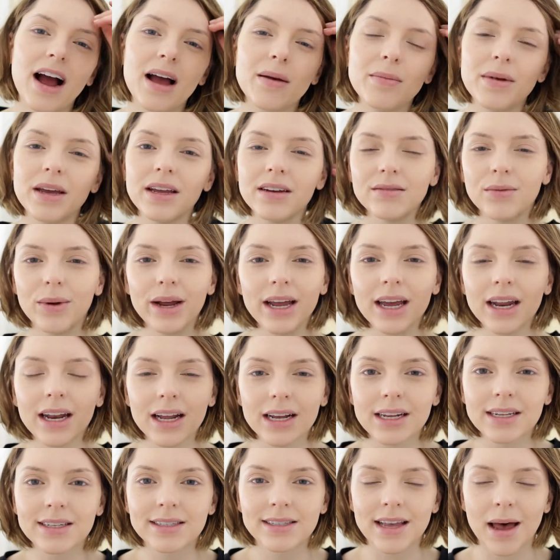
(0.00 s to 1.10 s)
I mean, we can
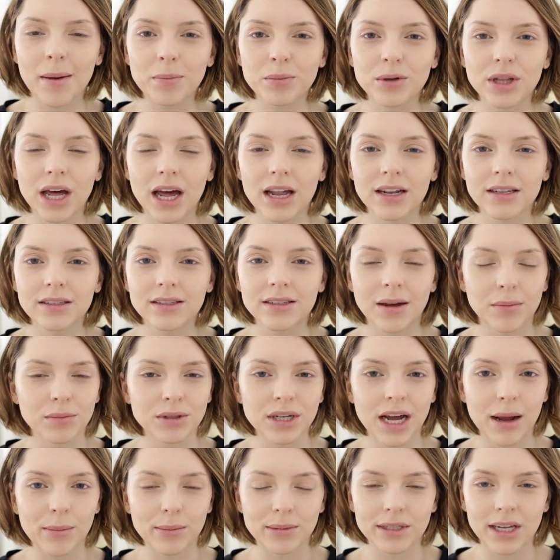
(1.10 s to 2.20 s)
accept that
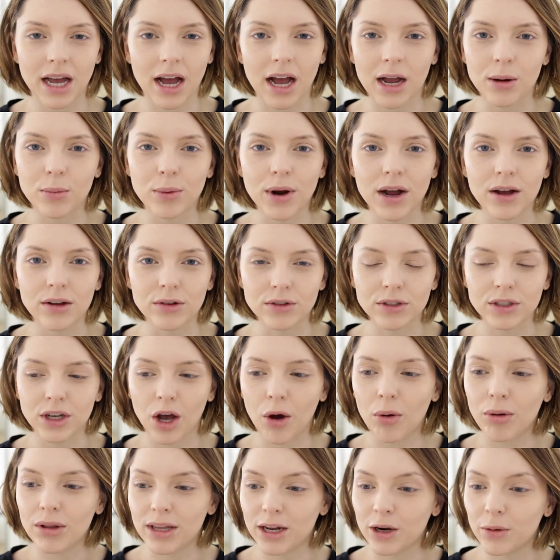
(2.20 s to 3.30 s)
sometimes eyebrows
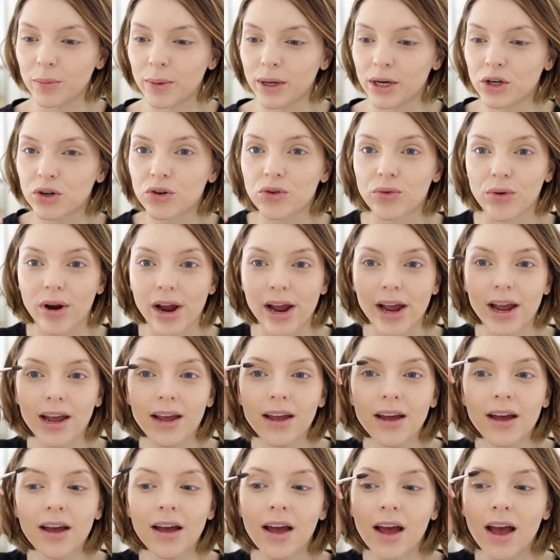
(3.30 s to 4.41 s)
go a little bit
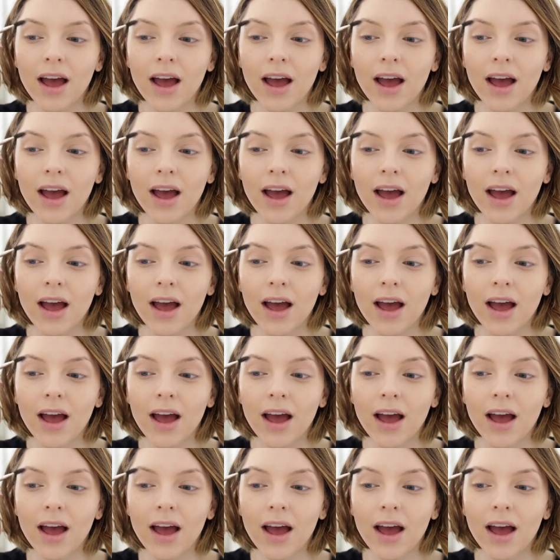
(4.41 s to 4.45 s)
cray.